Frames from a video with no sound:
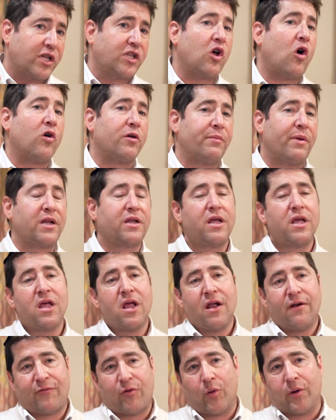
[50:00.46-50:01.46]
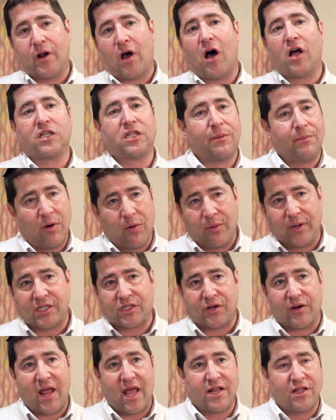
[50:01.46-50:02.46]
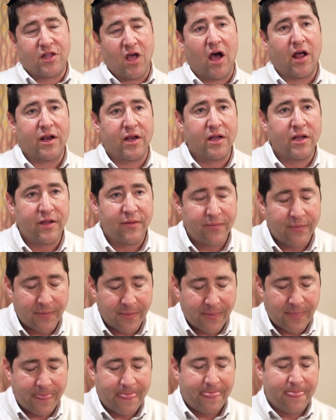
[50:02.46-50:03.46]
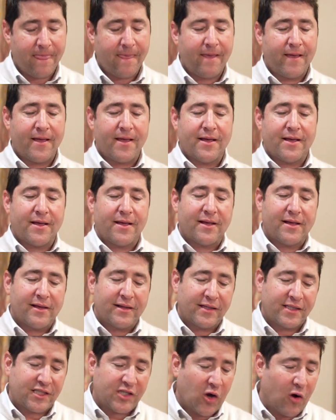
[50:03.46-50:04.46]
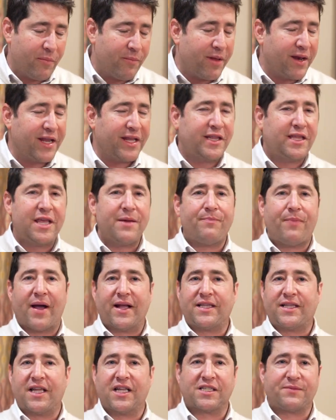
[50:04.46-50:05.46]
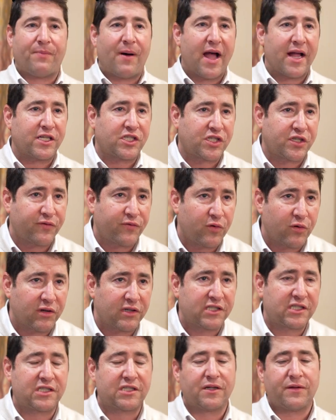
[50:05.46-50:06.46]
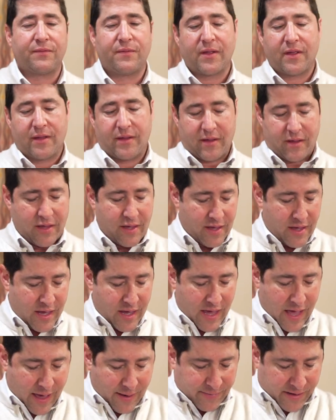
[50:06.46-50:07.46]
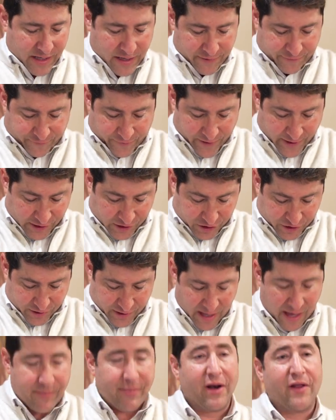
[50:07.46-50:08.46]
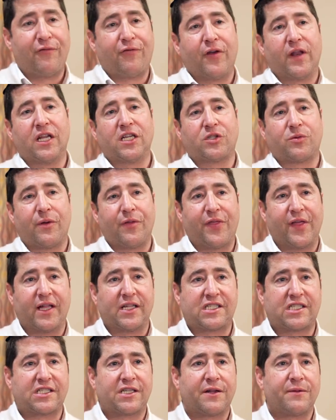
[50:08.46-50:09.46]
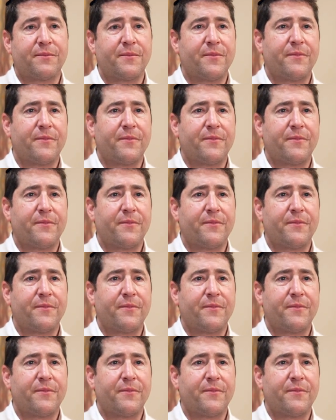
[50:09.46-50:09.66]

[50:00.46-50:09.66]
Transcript: atonement for what Adam HaRishon had done. So many deep ideas behind Shavuos. I'm going to finish with this.